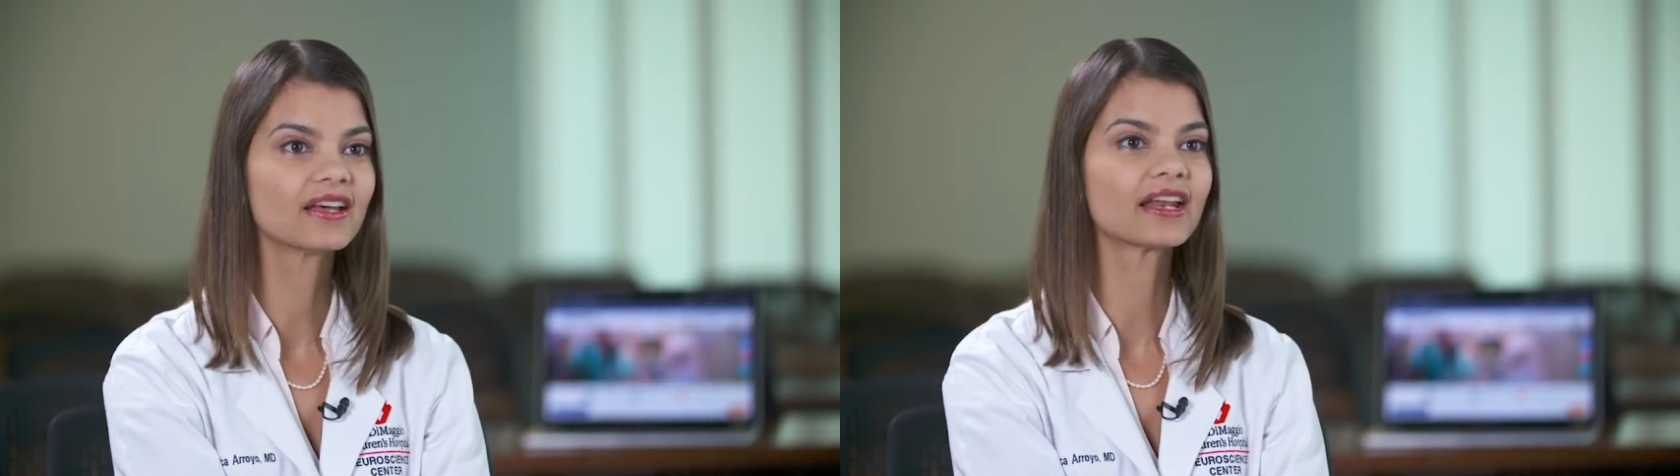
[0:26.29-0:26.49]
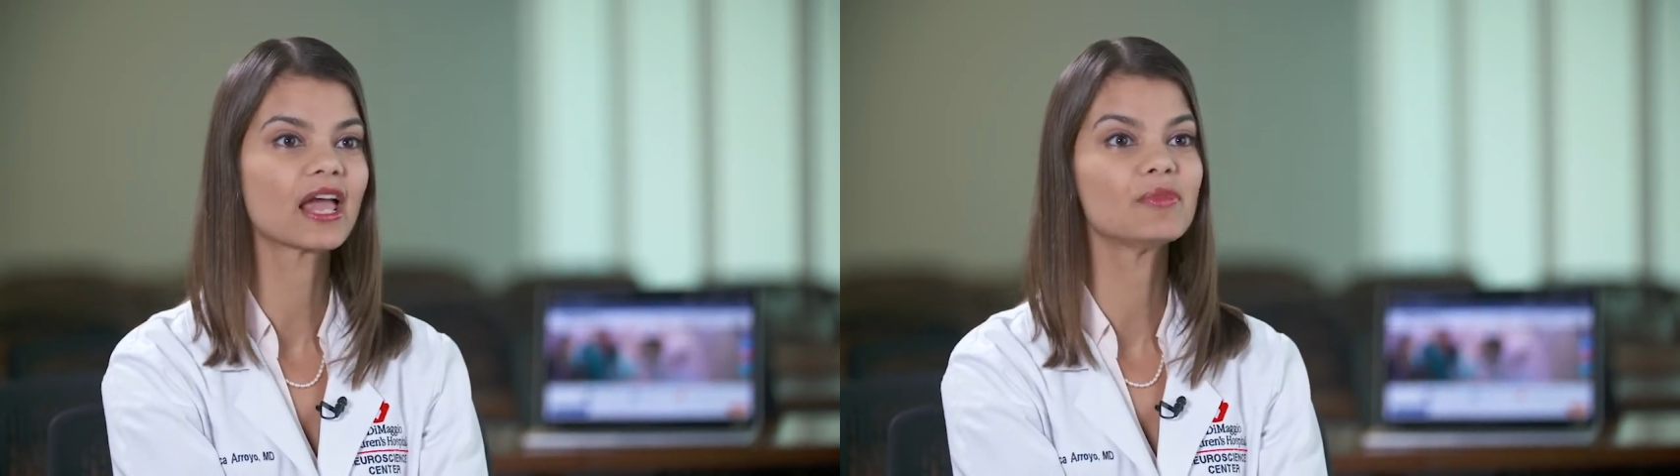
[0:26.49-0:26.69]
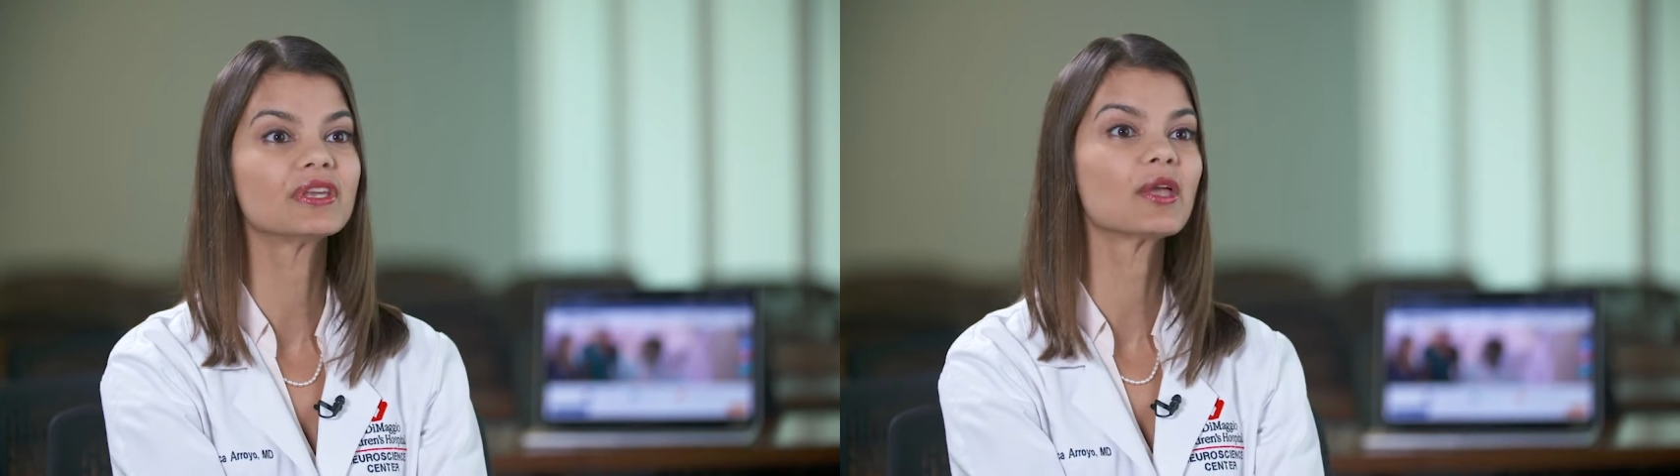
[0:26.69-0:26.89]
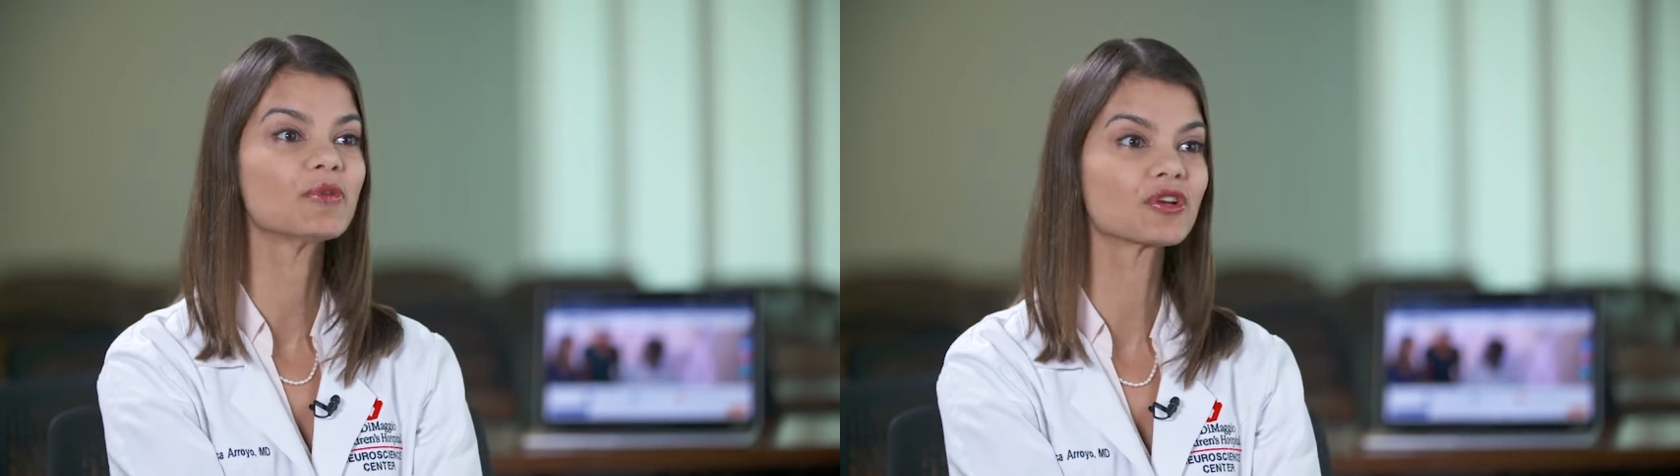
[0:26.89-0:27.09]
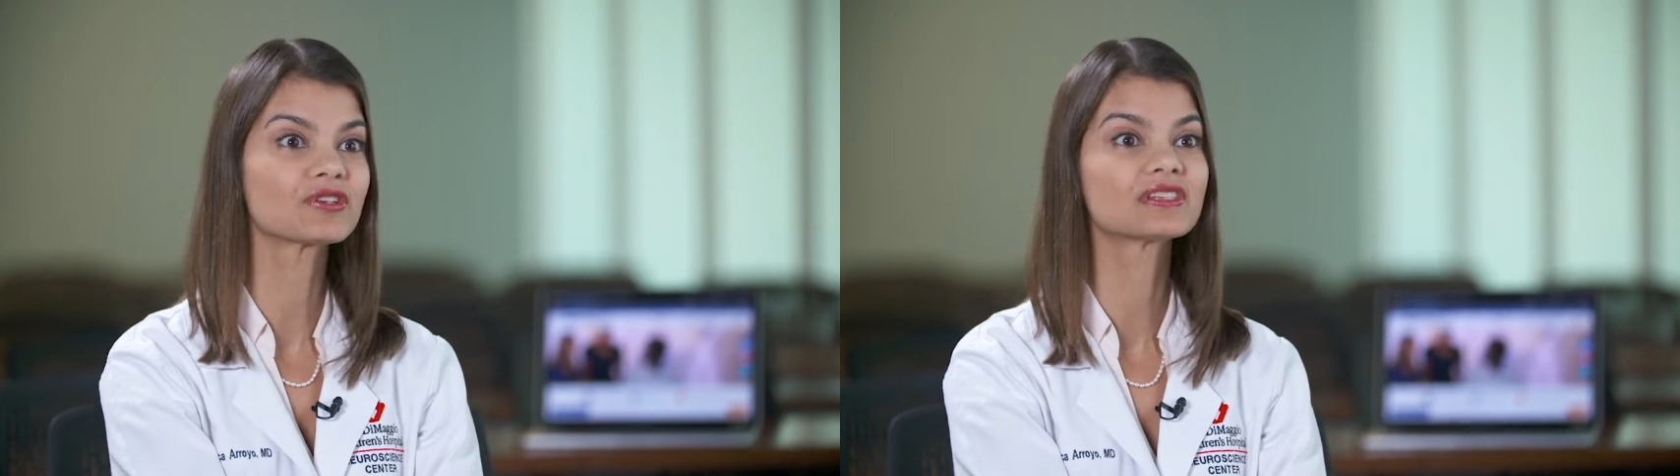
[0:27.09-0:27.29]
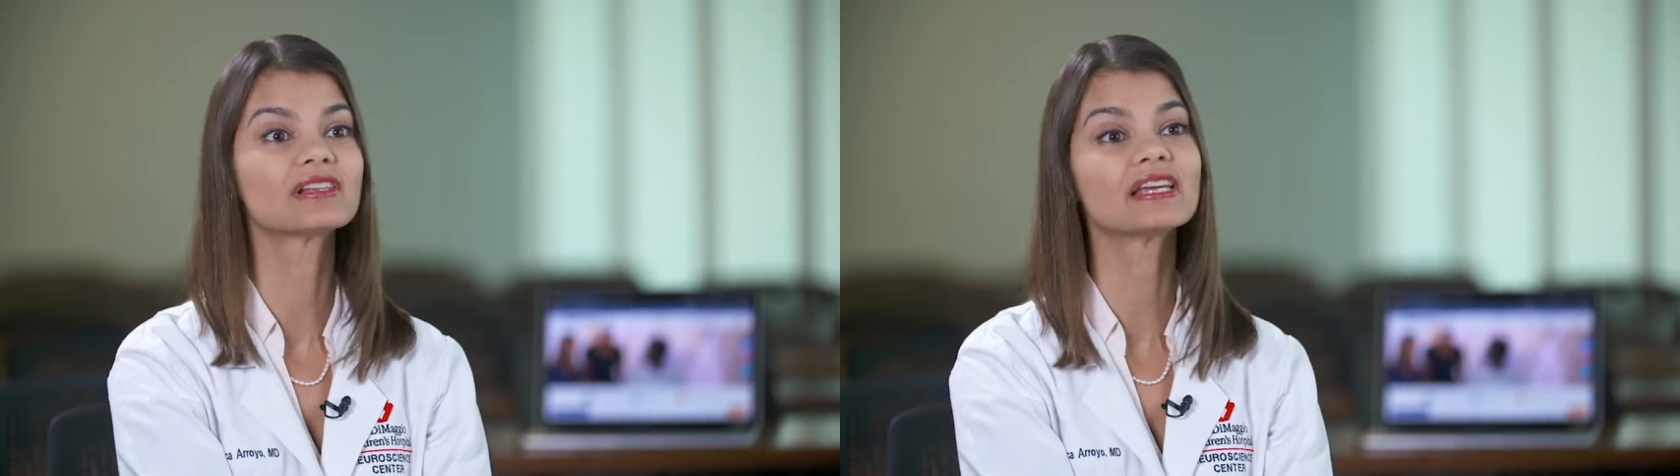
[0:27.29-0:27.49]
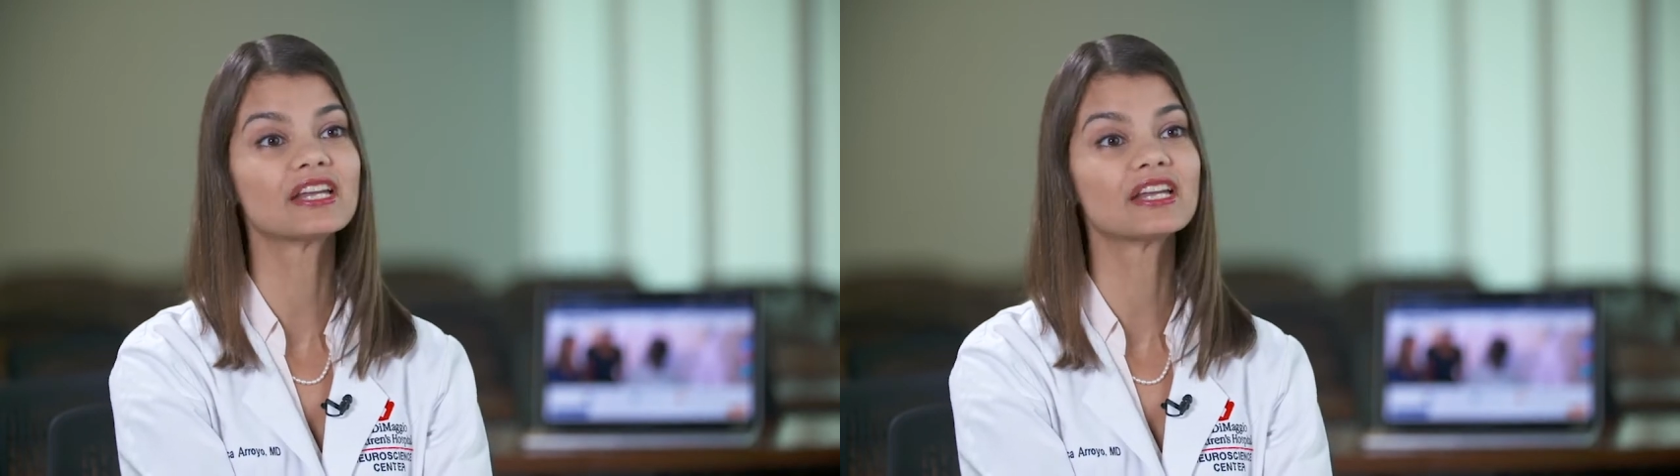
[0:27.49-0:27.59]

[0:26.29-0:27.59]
and I became increasingly